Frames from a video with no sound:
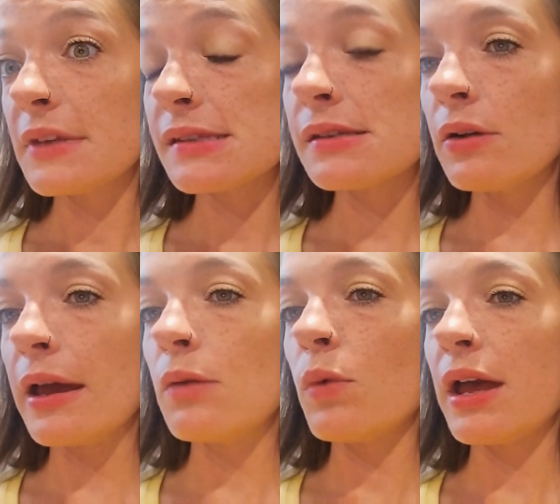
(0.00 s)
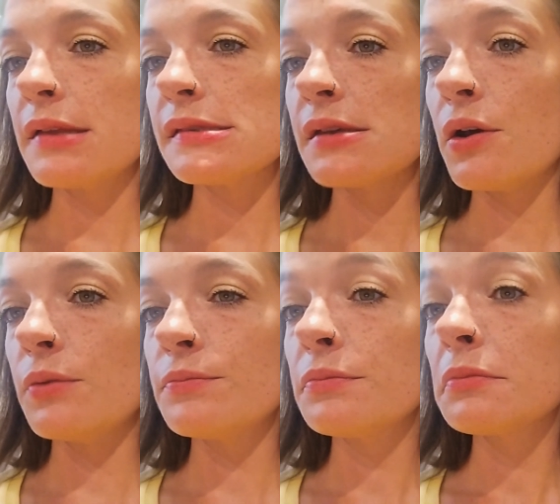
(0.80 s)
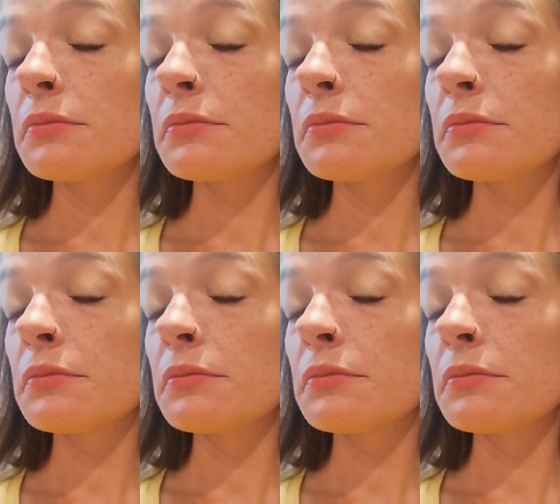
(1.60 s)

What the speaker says: It's still kind of wet, so